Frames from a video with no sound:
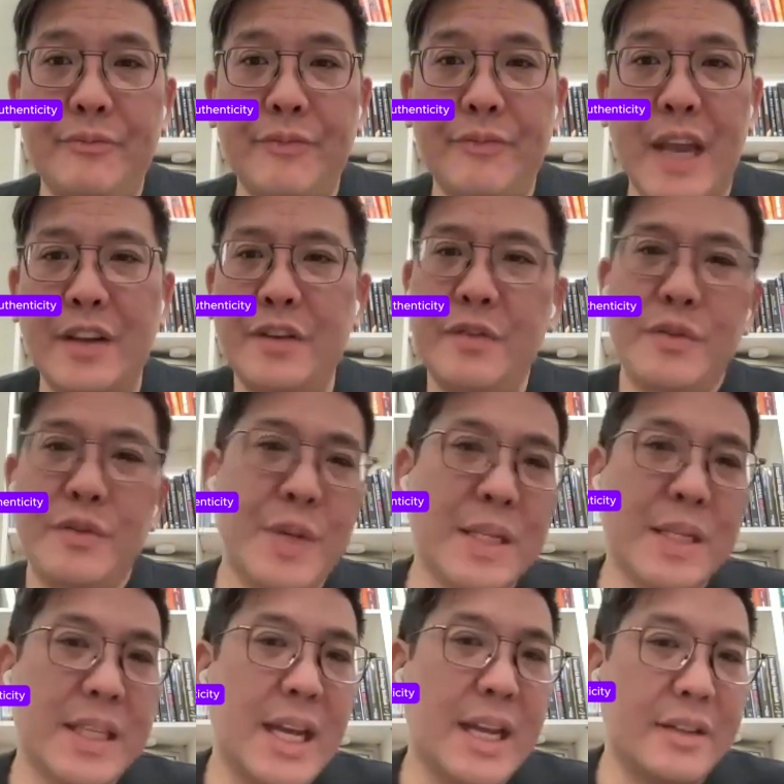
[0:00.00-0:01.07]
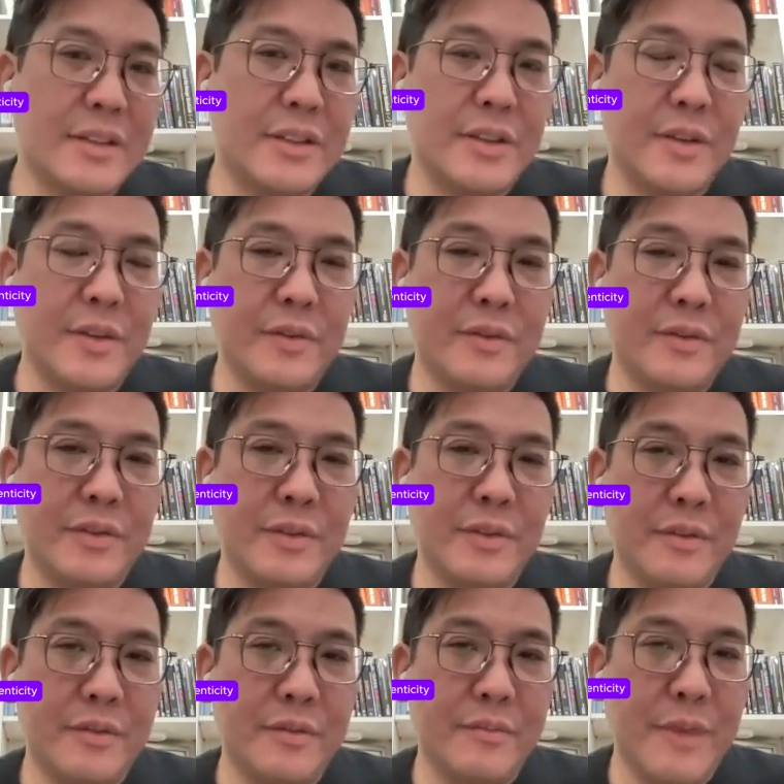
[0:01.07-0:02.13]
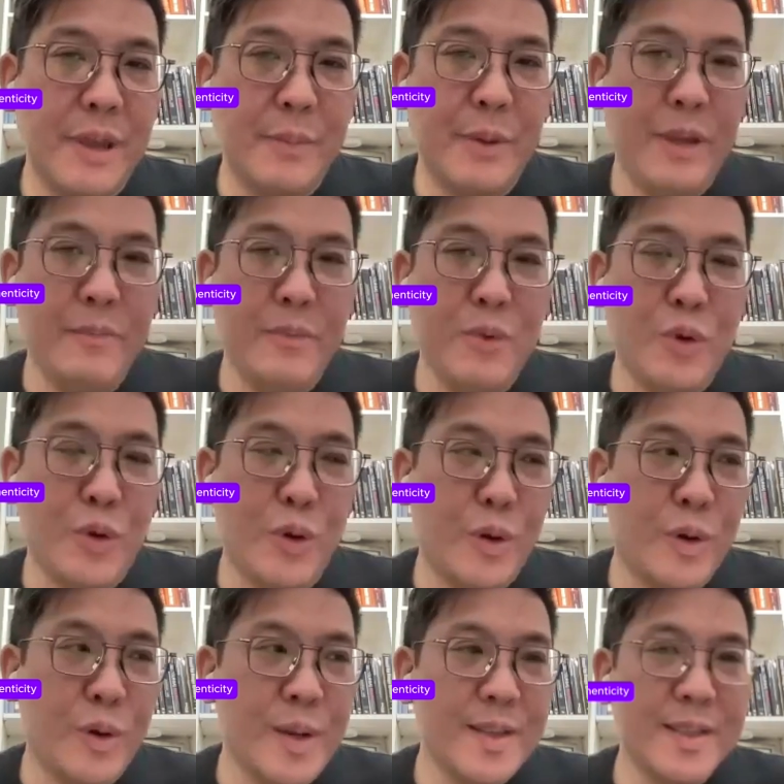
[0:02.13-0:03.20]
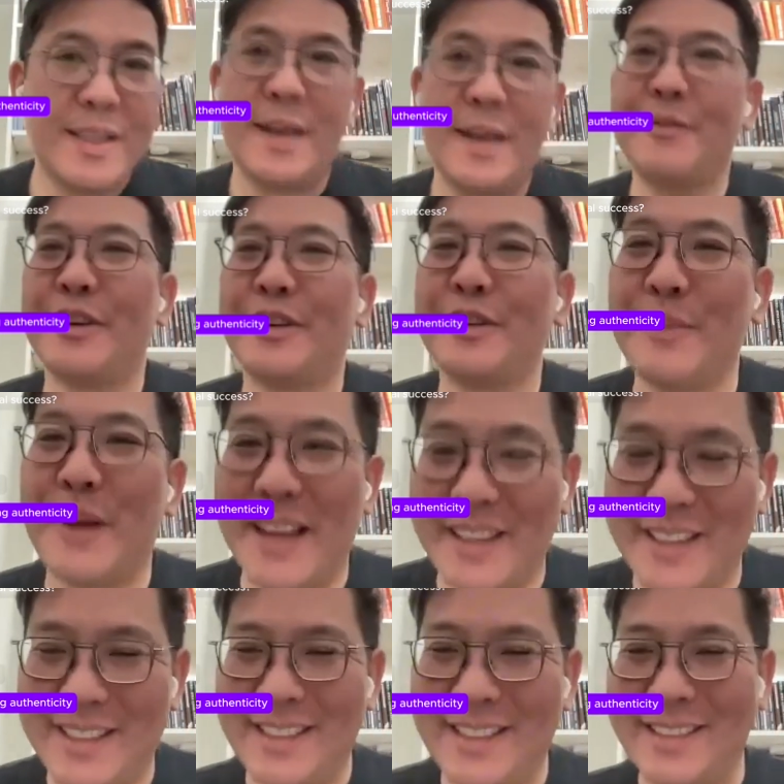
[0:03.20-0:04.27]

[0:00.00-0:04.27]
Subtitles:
how do you address that to maybe more skeptical minds?